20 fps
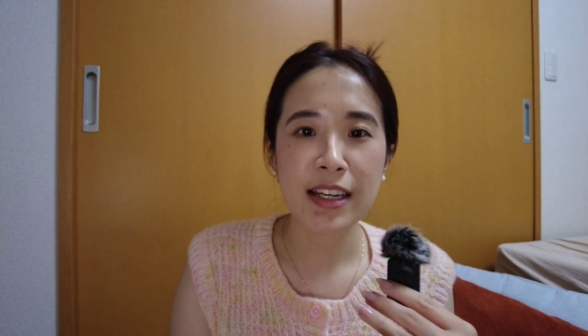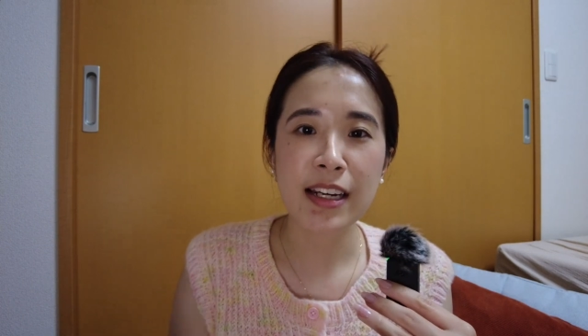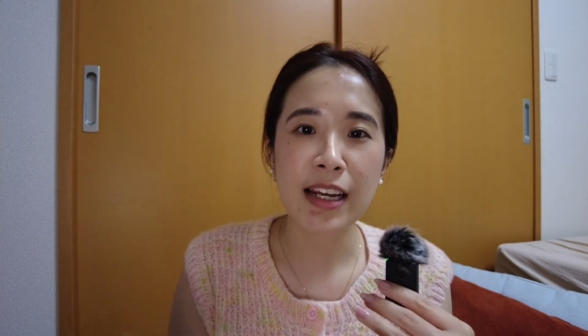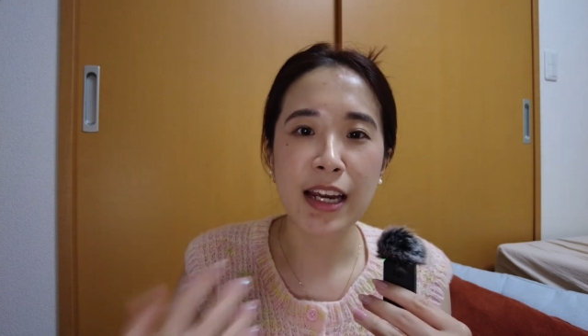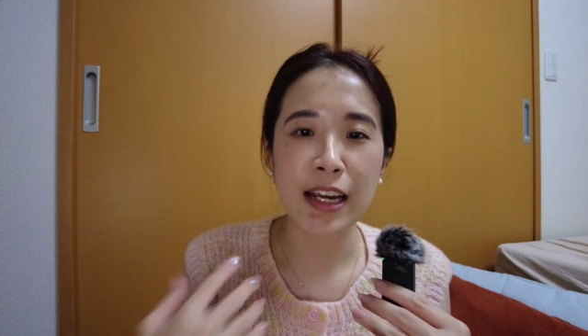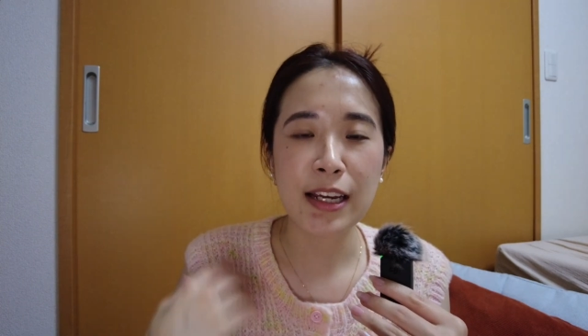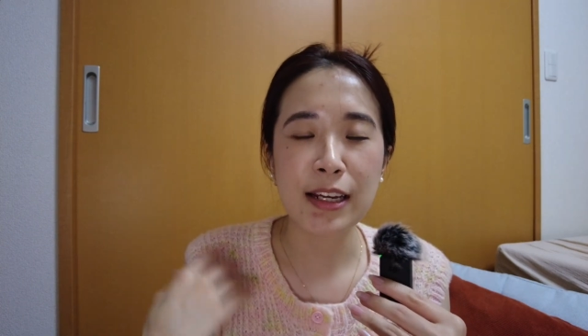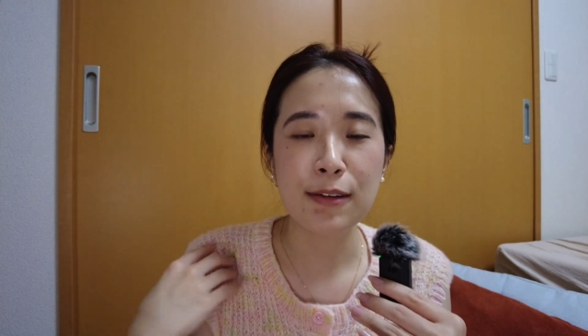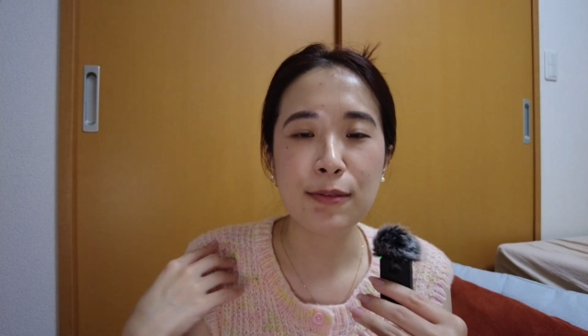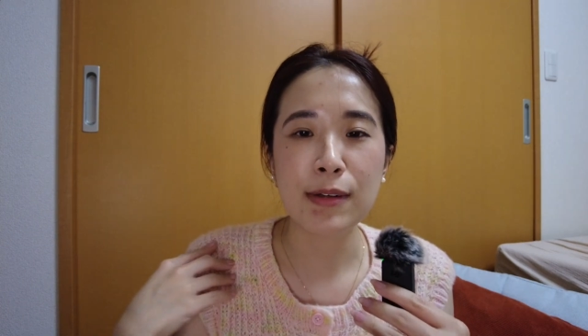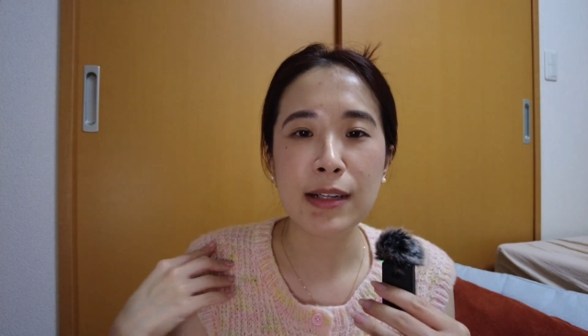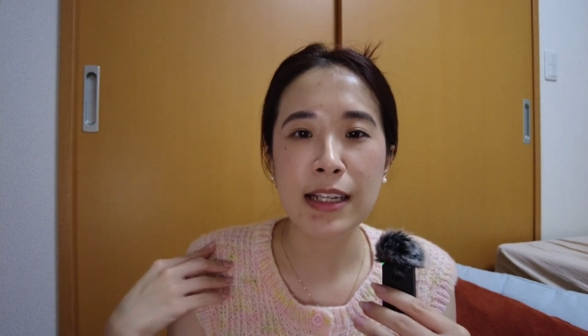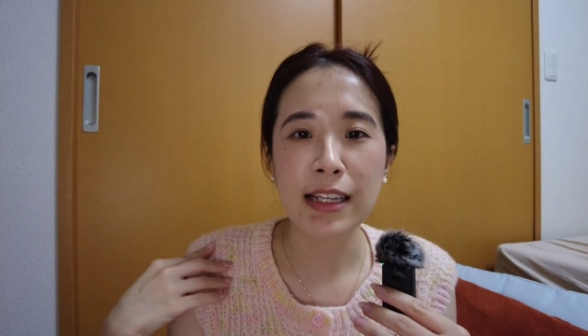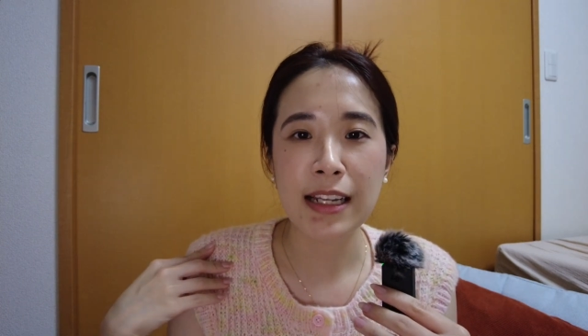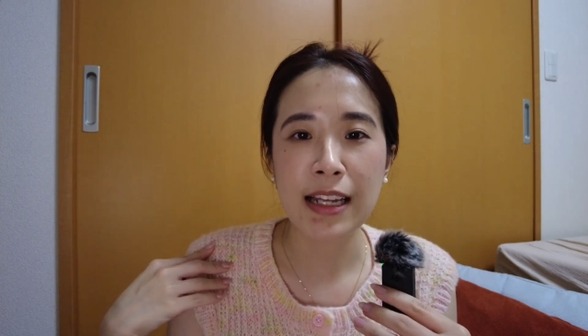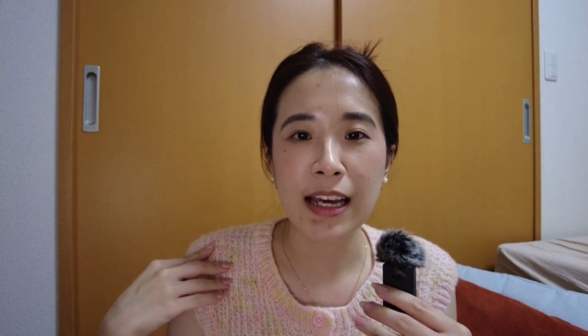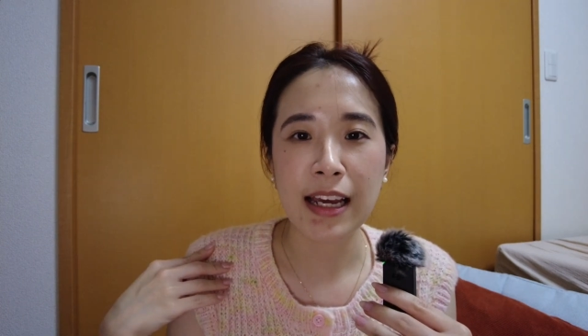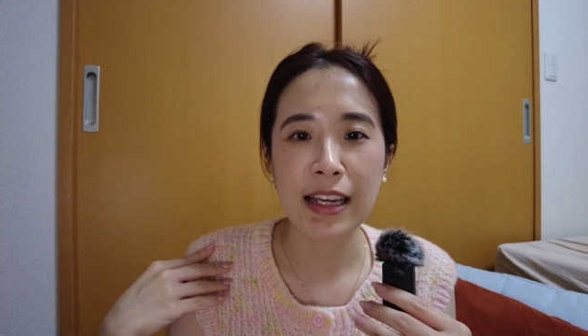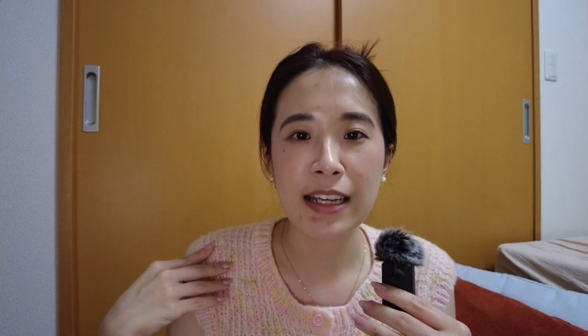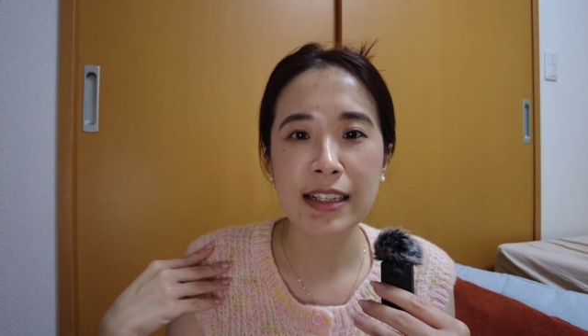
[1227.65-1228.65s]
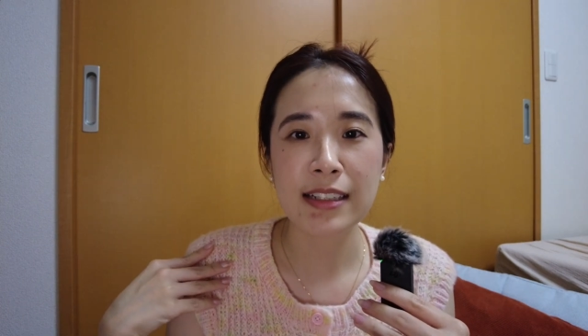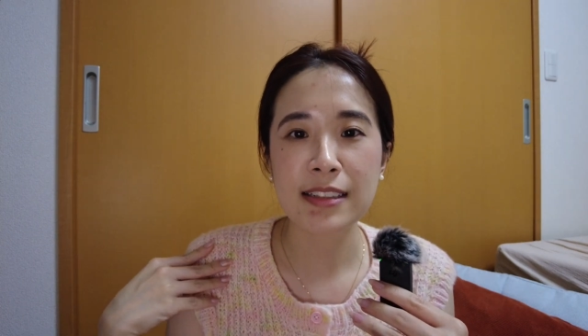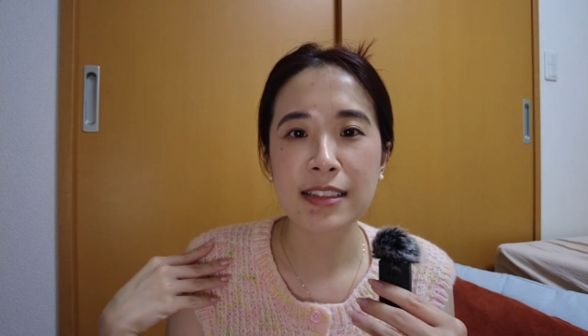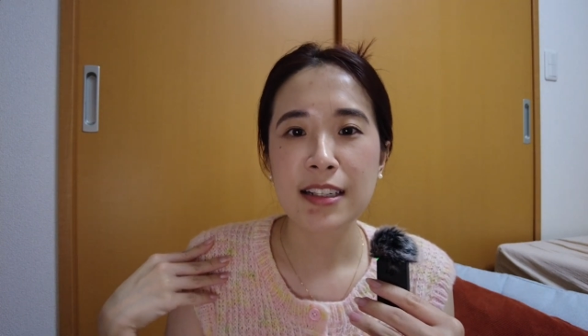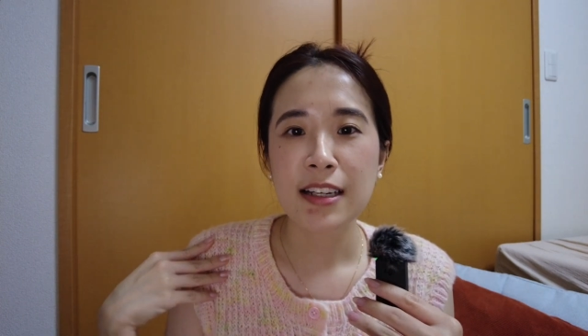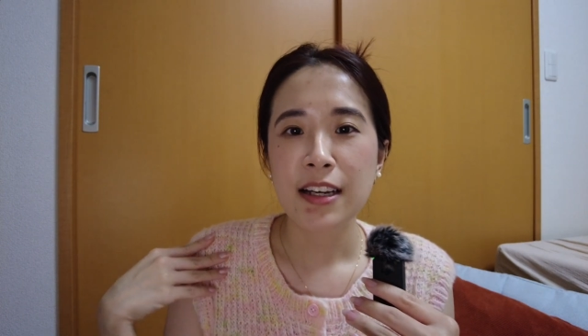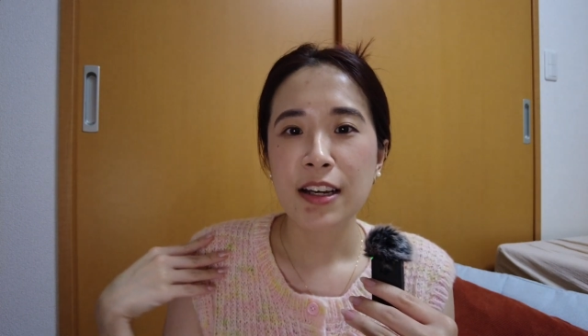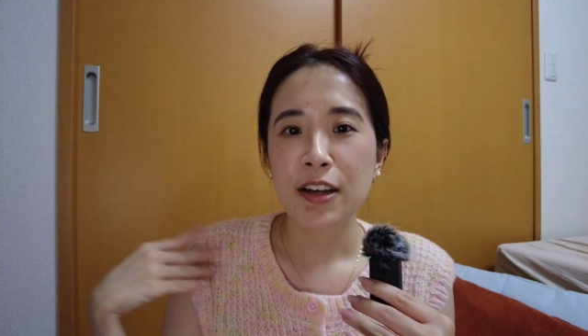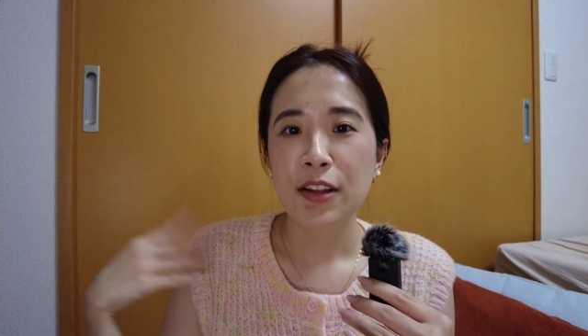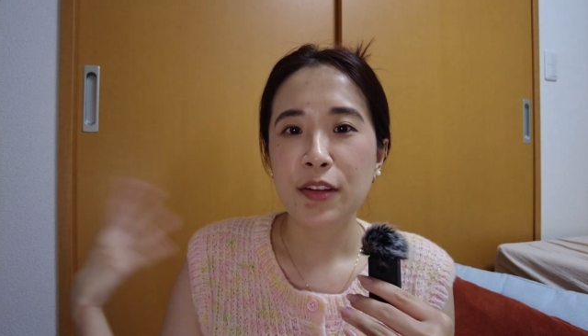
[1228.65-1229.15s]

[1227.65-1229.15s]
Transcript: you follow a pattern,